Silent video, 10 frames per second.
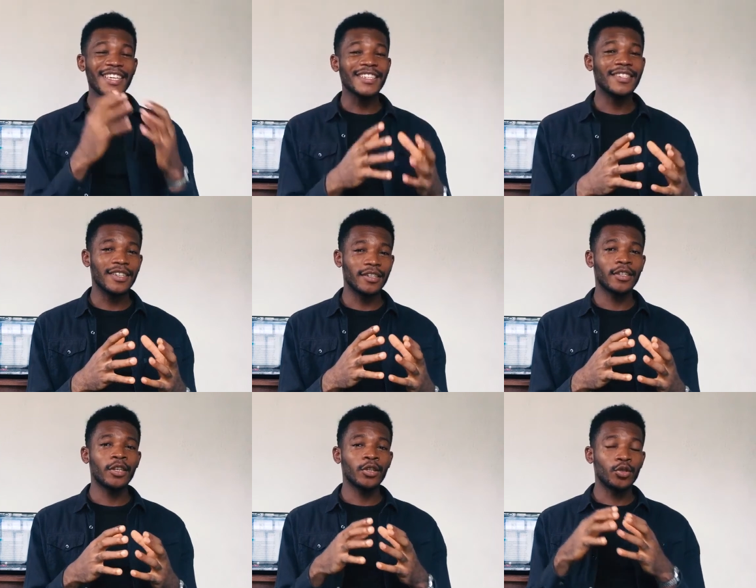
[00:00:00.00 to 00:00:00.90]
easier
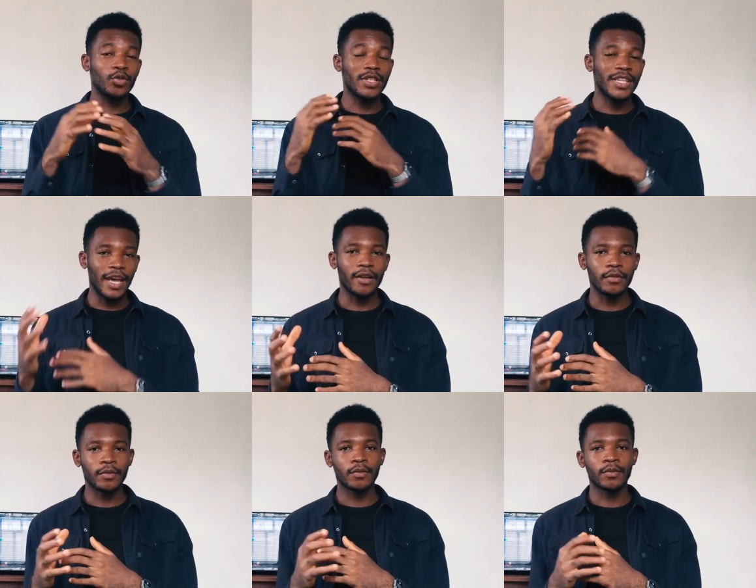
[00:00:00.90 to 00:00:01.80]
to style.
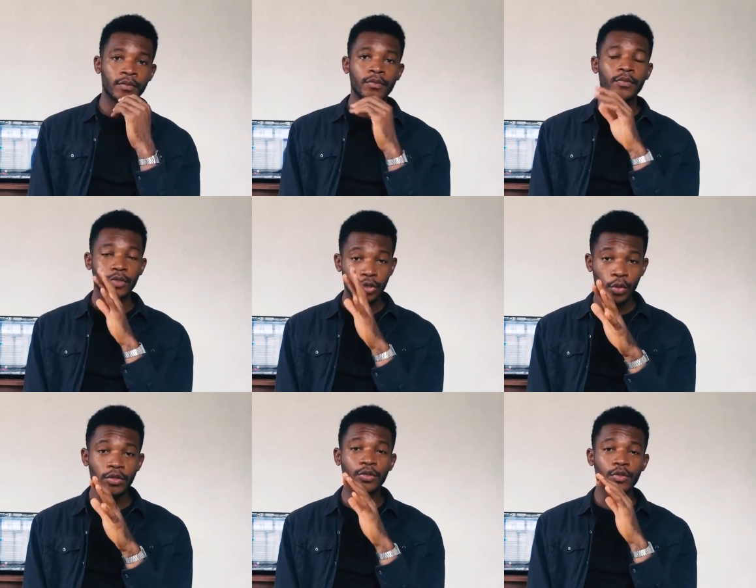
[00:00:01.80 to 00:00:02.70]
Do you
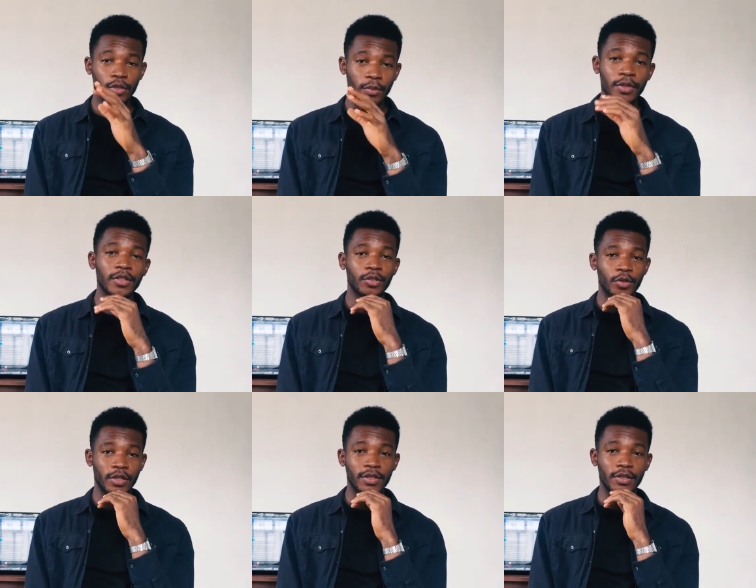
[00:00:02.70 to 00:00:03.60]
want to know something
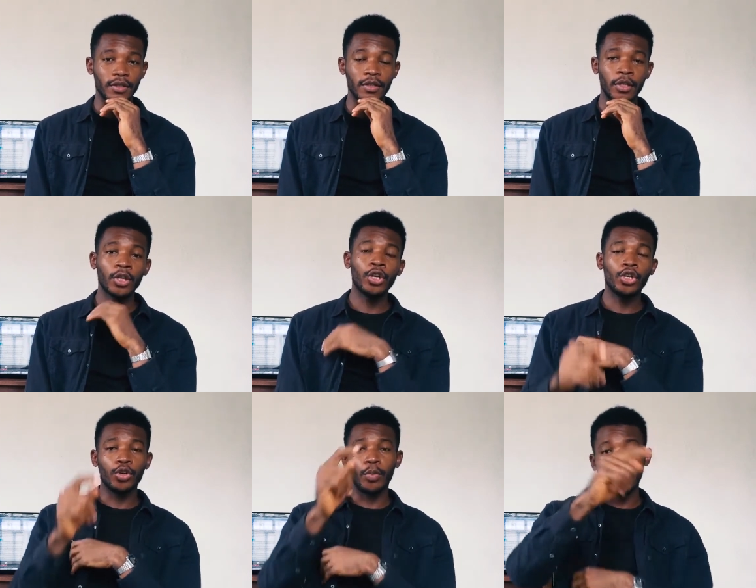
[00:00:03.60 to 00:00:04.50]
interesting?
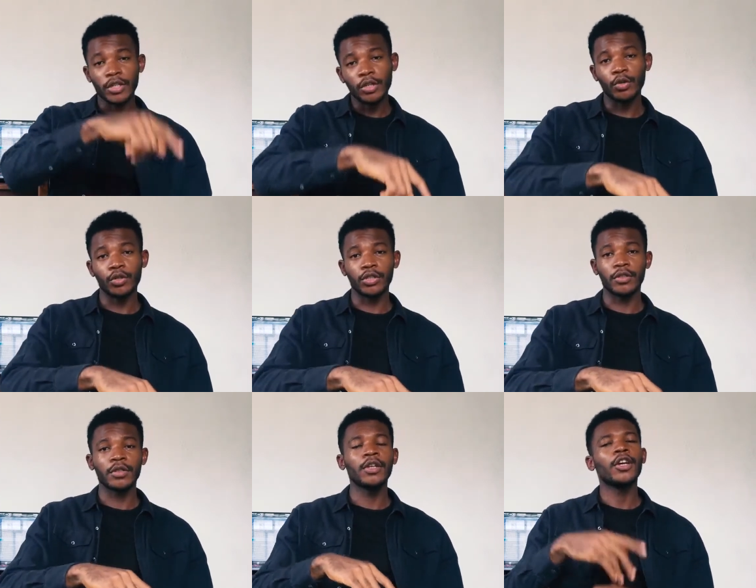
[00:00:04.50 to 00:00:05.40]
Your body
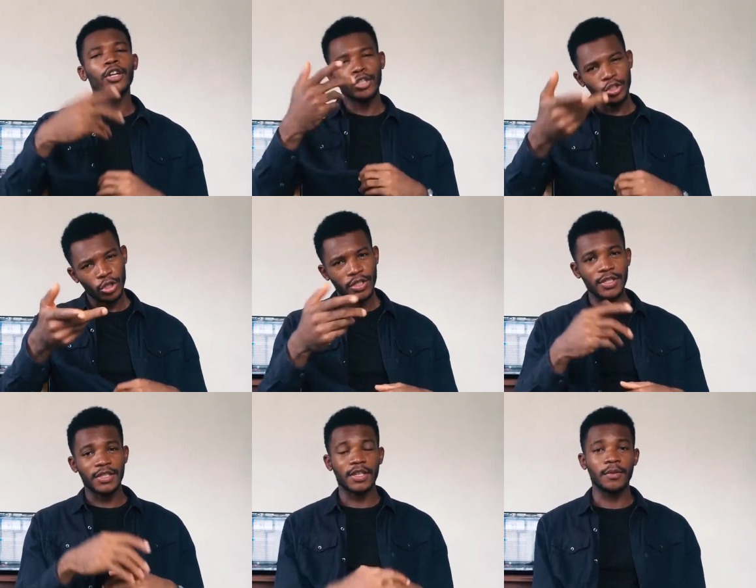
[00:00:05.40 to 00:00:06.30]
lotion does
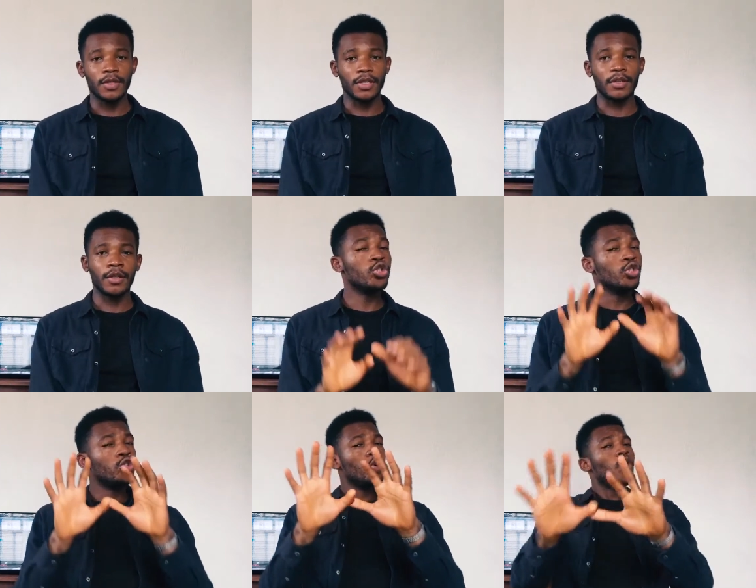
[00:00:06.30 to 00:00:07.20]
the same thing.
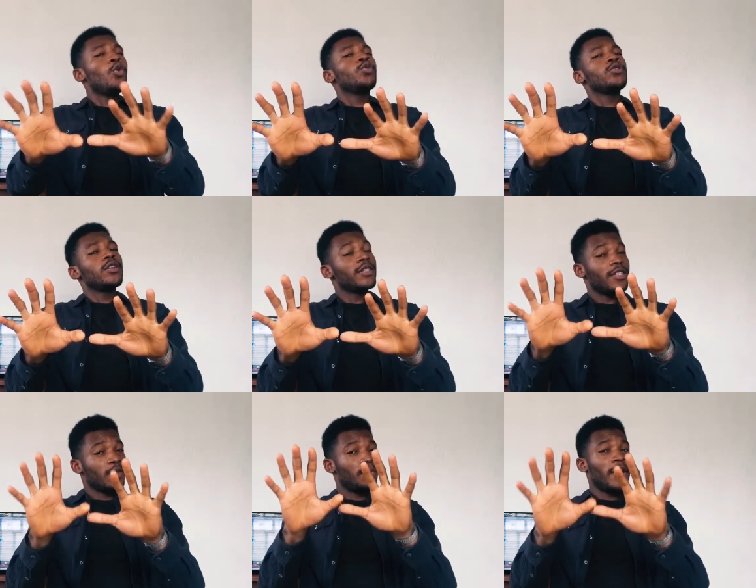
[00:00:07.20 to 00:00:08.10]
Though not
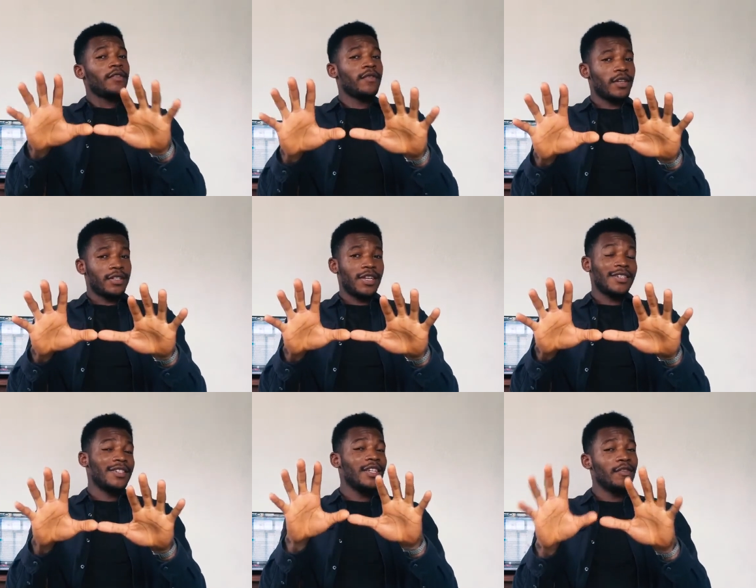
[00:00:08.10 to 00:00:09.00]
as perfect
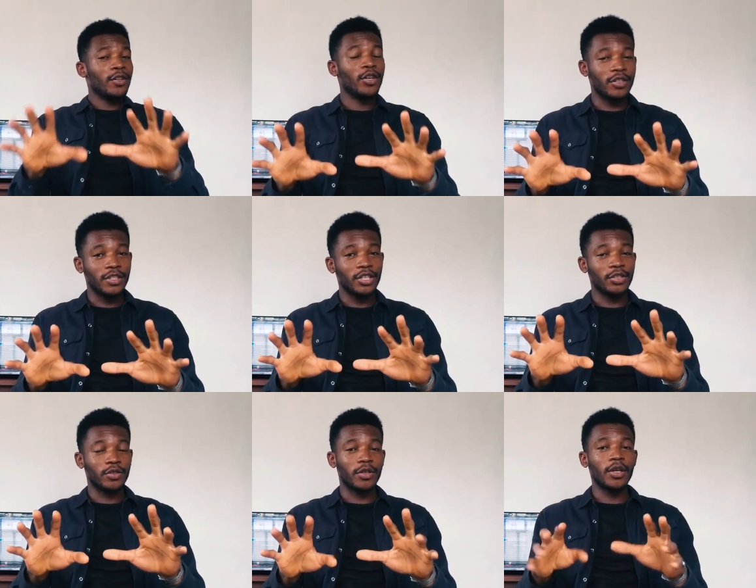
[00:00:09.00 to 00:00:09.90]
as a leave-in
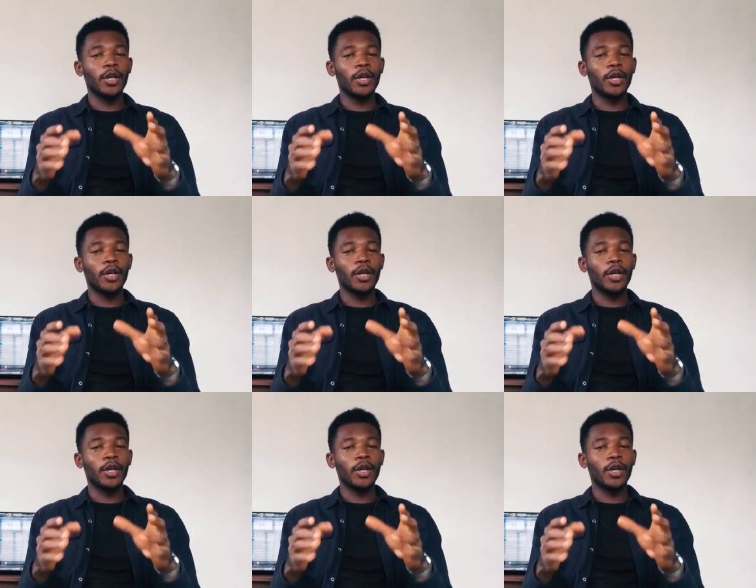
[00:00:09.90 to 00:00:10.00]
conditioner,